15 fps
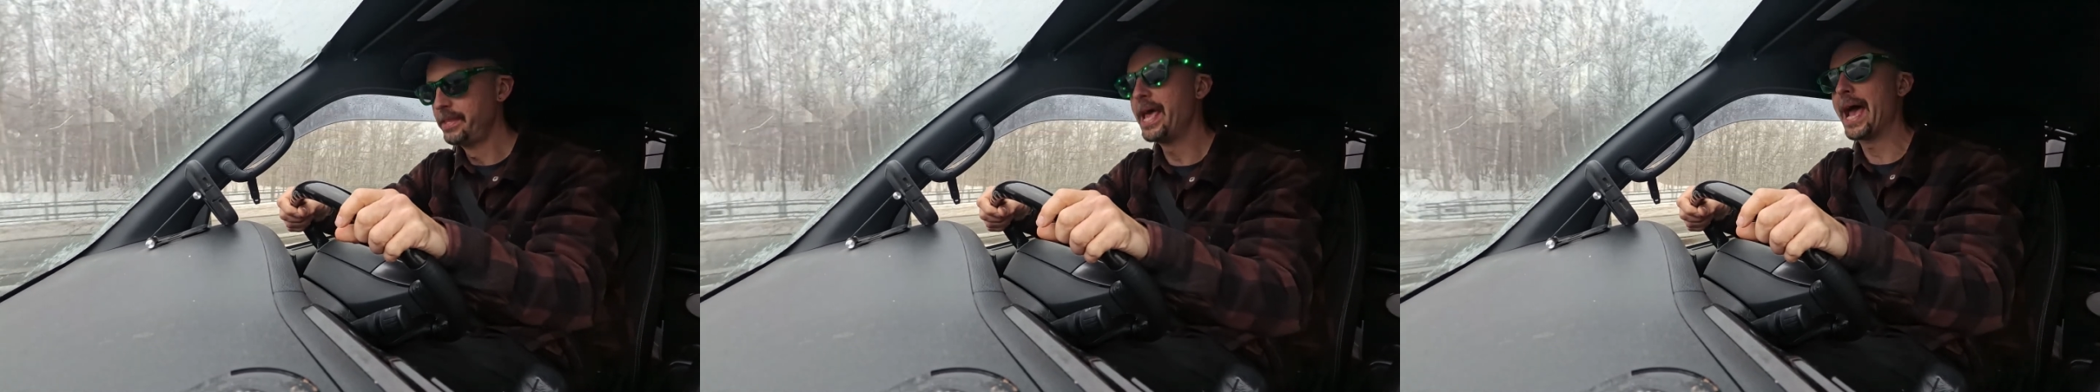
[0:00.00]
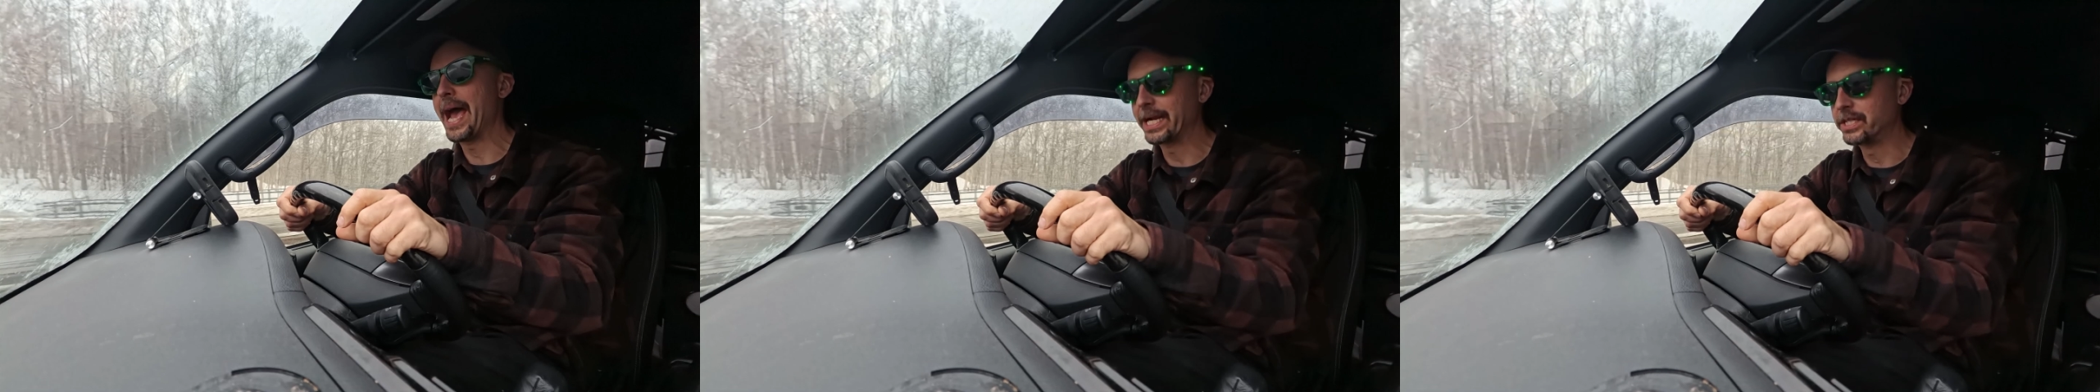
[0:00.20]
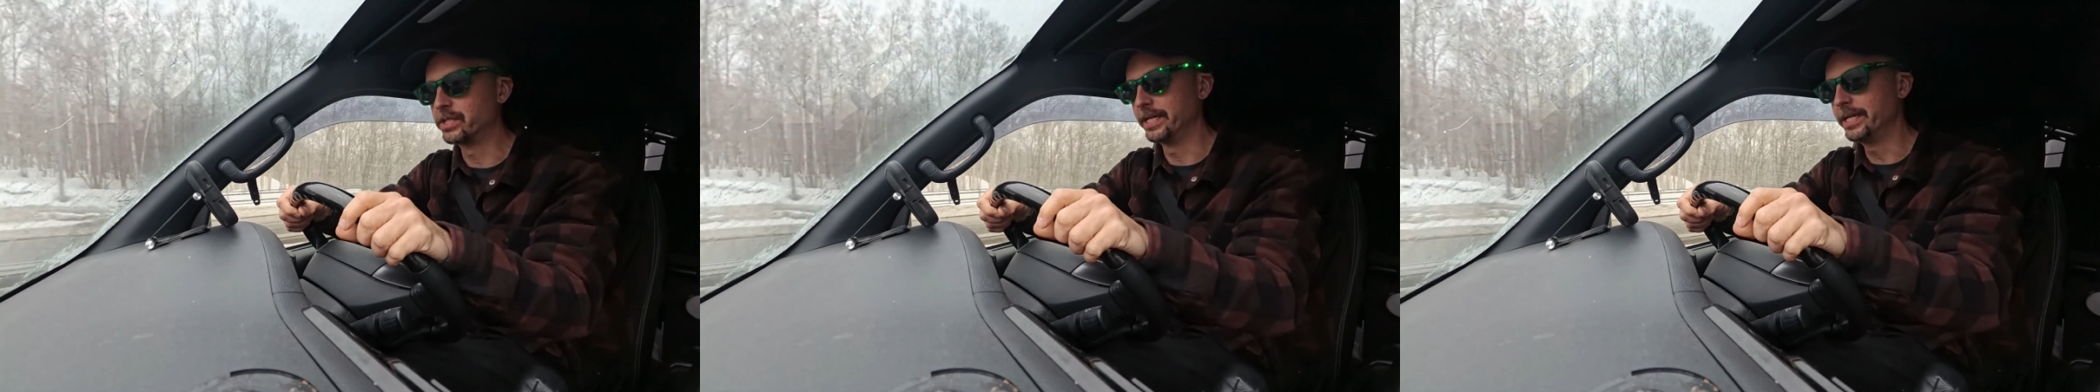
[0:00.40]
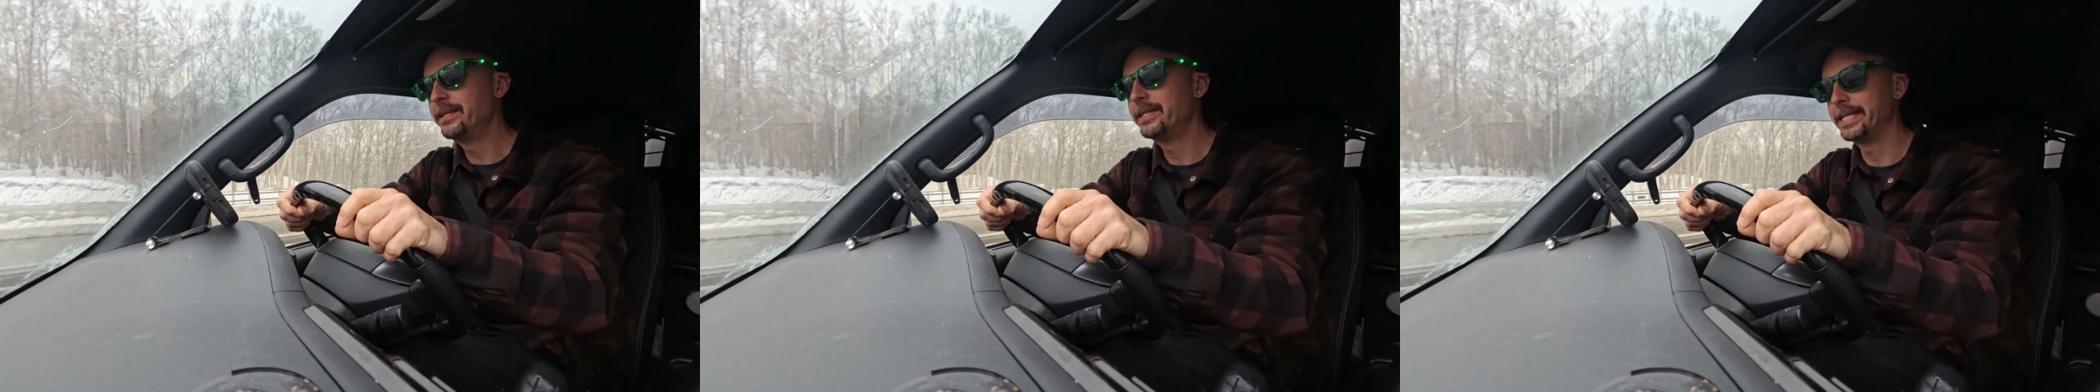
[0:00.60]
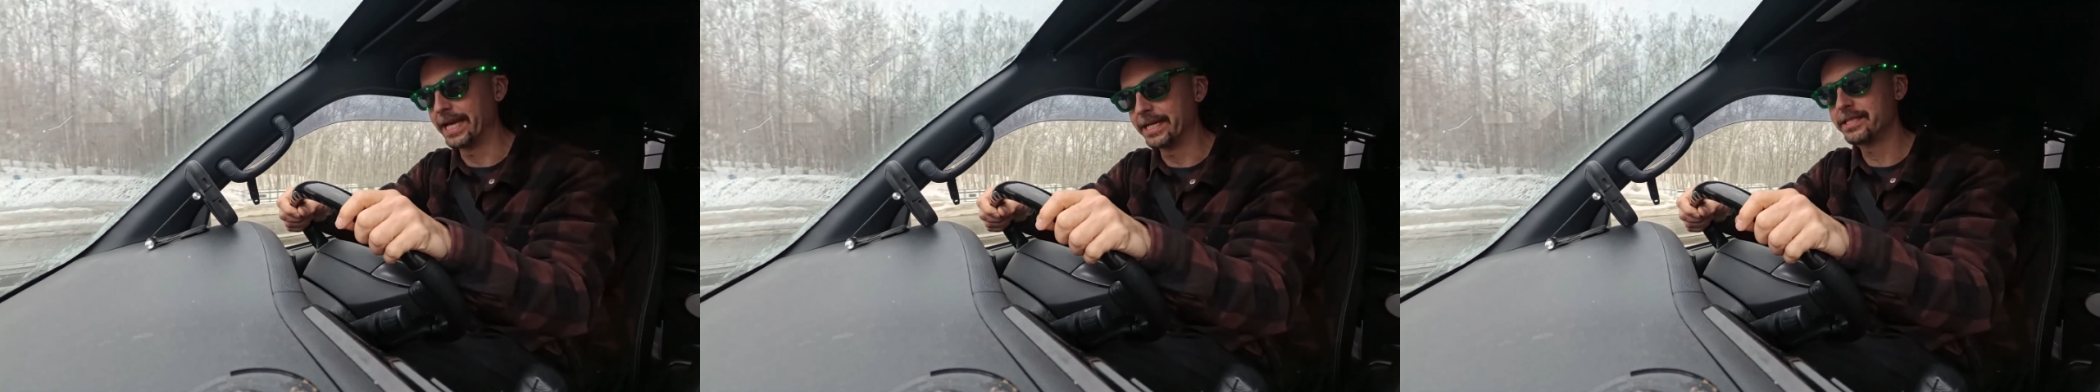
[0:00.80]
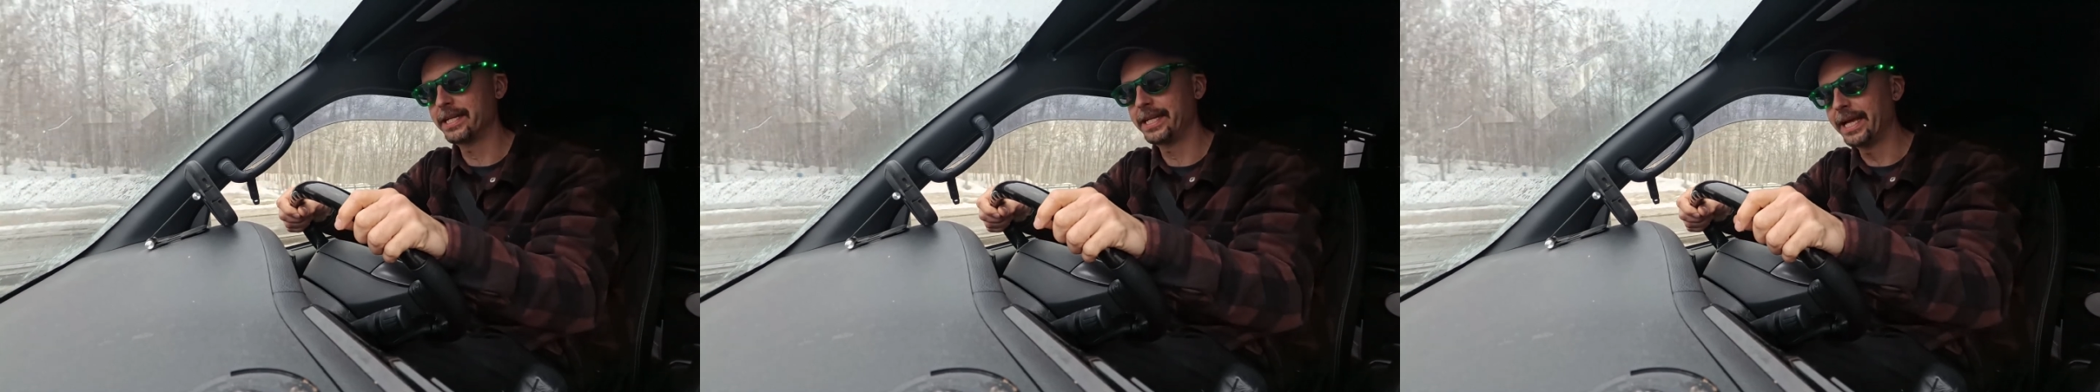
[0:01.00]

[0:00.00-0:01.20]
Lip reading: Actually, yes, I